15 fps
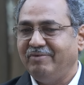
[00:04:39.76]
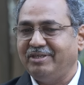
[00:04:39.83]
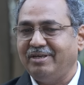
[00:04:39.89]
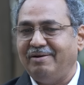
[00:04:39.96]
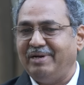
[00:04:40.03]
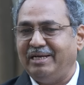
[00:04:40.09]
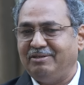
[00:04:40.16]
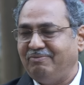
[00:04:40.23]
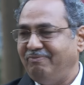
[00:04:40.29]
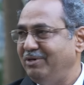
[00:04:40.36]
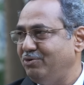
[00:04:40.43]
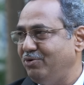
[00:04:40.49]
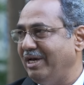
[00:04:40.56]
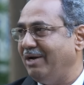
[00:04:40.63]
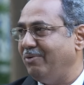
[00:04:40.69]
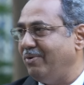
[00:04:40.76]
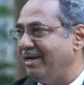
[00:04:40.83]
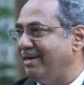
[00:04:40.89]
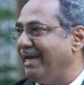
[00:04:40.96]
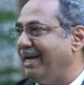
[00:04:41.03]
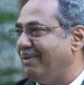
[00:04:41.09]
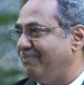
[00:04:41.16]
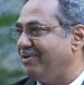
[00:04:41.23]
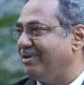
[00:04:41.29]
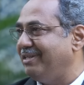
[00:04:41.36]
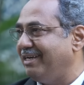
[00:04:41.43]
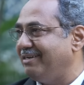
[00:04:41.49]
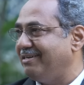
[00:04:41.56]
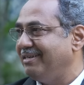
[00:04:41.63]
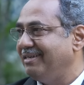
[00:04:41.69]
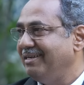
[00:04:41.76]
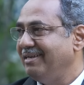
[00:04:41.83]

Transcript: We said we should have one app for that.